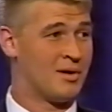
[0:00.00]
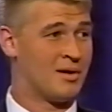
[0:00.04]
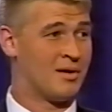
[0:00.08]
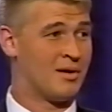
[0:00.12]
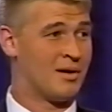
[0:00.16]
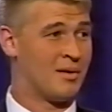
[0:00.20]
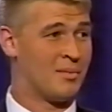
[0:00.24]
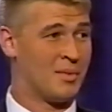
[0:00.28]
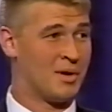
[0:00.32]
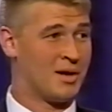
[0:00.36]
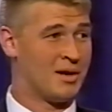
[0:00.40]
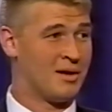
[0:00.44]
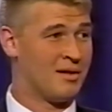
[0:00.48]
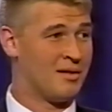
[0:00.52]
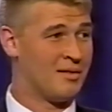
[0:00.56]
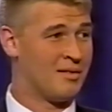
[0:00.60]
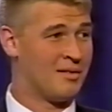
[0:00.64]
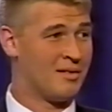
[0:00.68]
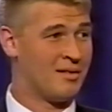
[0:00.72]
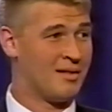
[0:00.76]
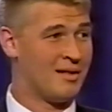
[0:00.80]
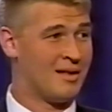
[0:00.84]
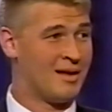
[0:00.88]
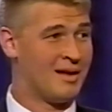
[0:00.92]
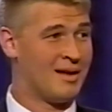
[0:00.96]
Where, I mean,
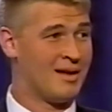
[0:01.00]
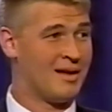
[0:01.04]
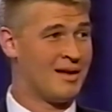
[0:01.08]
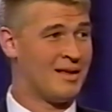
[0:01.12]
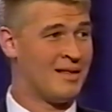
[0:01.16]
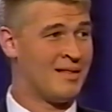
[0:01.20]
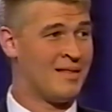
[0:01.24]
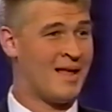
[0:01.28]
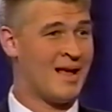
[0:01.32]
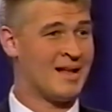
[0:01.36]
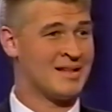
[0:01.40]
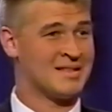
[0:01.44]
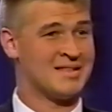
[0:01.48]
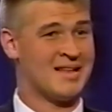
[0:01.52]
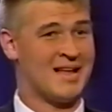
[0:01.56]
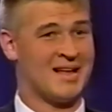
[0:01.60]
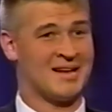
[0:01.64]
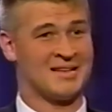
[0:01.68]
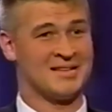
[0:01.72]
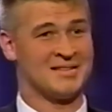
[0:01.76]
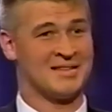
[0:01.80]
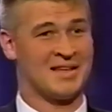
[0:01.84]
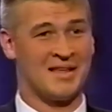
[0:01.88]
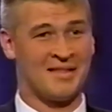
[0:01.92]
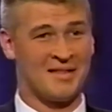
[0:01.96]
and that's
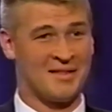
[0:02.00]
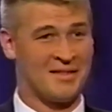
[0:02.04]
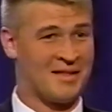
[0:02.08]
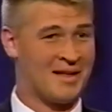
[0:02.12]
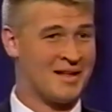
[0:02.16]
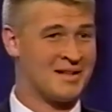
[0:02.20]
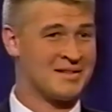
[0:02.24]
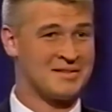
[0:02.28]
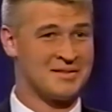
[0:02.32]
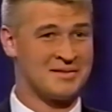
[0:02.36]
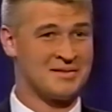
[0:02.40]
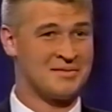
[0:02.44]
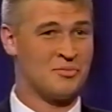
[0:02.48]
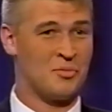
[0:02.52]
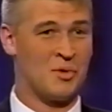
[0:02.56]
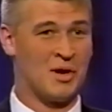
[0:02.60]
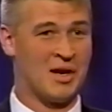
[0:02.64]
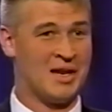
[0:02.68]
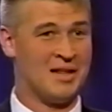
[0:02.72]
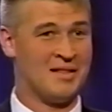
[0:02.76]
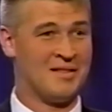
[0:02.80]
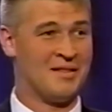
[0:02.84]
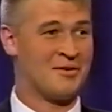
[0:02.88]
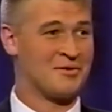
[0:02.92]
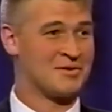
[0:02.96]
not to say that we
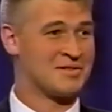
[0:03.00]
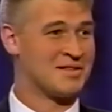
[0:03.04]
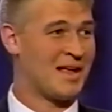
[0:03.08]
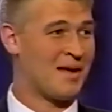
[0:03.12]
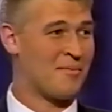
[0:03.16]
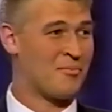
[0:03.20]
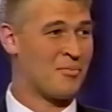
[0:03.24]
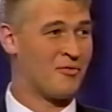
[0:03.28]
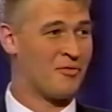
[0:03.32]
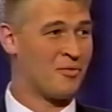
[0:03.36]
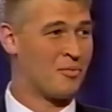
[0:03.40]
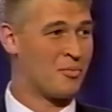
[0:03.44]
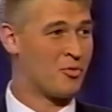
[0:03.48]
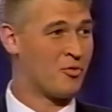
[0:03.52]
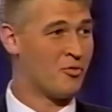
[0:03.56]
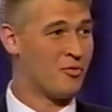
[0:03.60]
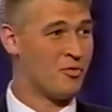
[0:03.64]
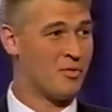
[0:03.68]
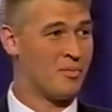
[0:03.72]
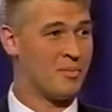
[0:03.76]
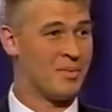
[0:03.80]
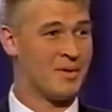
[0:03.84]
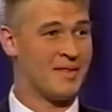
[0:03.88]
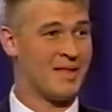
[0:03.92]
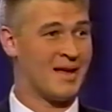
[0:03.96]
need their stamp of
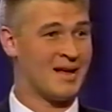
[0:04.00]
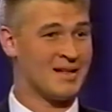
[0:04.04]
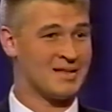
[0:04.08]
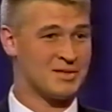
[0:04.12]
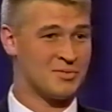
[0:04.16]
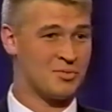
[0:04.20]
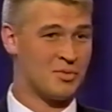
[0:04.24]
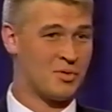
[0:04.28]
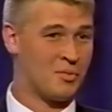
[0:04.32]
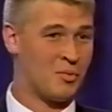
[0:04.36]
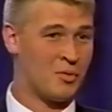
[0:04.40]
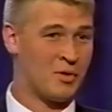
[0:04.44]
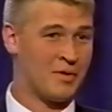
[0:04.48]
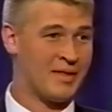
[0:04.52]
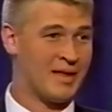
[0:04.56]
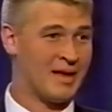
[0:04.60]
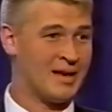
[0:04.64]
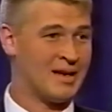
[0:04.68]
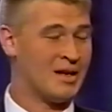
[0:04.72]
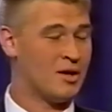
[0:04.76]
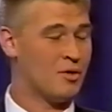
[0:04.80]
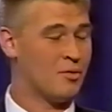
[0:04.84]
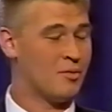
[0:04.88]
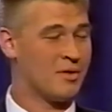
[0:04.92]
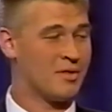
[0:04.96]
approval, but that's what
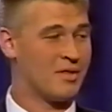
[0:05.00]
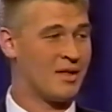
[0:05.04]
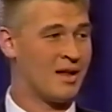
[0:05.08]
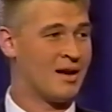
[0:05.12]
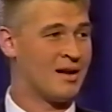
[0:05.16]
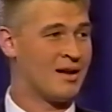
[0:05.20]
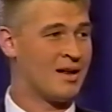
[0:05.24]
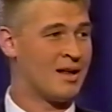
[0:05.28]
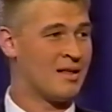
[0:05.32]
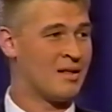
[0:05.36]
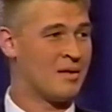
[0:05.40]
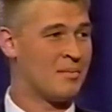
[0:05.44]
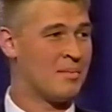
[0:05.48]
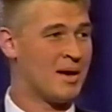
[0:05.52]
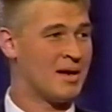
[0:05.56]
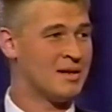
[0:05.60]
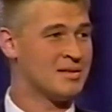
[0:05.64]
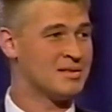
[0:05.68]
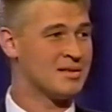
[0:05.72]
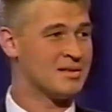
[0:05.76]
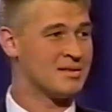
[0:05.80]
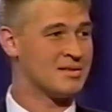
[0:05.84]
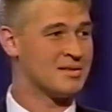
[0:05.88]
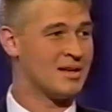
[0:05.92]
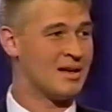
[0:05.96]
they deal with on a daily
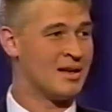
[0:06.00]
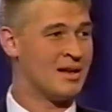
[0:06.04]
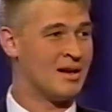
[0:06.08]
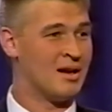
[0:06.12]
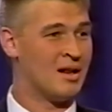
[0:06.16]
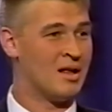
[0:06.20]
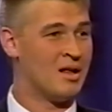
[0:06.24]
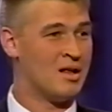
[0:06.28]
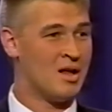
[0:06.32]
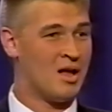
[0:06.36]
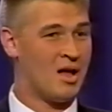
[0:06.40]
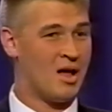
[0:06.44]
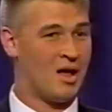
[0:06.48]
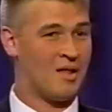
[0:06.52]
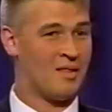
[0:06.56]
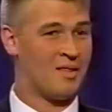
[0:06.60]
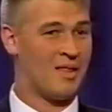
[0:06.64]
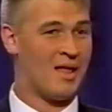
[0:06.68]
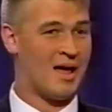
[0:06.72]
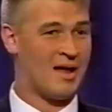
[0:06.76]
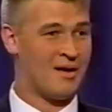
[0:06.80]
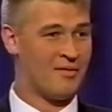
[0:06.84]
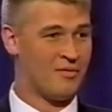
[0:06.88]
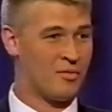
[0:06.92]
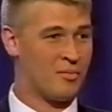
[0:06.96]
basis. And a
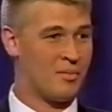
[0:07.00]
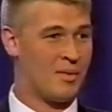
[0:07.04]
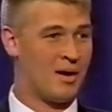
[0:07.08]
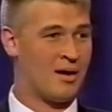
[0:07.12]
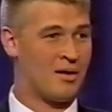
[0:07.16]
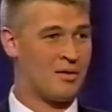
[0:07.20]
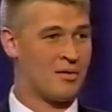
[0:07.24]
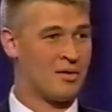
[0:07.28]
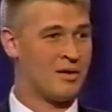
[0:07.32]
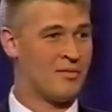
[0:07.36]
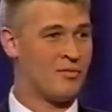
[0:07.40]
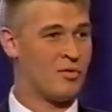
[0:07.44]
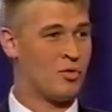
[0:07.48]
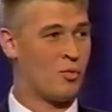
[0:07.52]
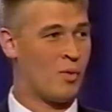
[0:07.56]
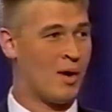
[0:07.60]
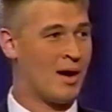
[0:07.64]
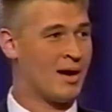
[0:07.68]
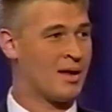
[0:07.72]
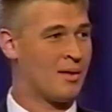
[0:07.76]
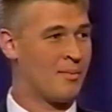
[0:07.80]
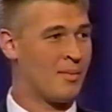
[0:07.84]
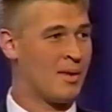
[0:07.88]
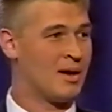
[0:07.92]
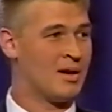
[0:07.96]
lot of them are even
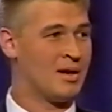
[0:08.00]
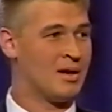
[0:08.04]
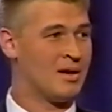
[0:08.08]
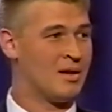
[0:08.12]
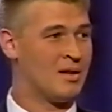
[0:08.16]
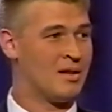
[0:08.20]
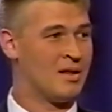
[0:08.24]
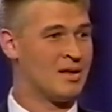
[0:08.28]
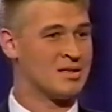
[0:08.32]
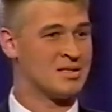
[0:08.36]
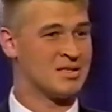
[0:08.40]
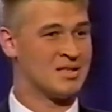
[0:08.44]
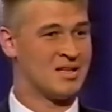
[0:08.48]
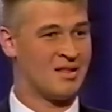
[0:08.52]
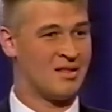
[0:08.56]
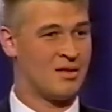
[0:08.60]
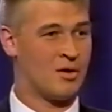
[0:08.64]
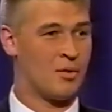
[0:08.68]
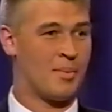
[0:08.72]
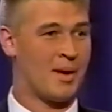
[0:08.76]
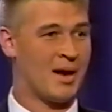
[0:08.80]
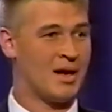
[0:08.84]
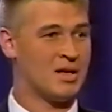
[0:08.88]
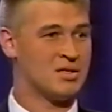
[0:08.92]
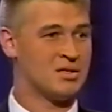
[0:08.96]
recommending this to
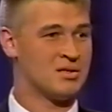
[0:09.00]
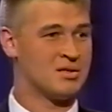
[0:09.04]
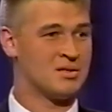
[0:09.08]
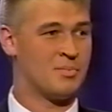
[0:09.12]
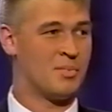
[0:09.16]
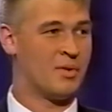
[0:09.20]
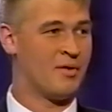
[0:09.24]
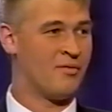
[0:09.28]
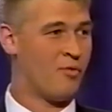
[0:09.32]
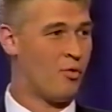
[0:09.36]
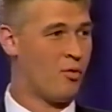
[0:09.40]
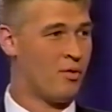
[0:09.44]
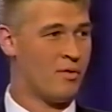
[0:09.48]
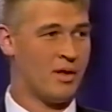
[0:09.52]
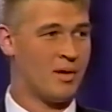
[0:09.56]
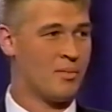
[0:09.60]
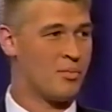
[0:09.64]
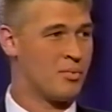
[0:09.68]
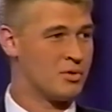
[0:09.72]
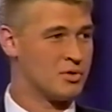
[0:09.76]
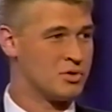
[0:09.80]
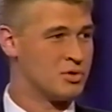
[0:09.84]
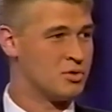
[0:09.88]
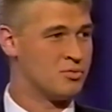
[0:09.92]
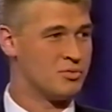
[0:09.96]
their patients before they
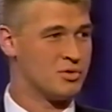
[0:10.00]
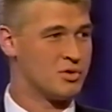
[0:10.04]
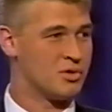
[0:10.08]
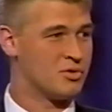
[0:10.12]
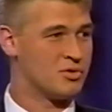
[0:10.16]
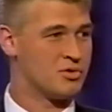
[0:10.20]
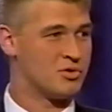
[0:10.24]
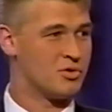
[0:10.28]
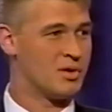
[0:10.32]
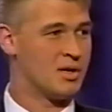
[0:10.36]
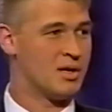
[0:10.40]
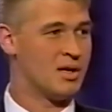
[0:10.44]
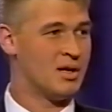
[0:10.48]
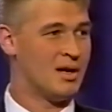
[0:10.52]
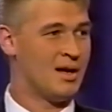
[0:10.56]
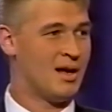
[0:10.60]
pursue surgery.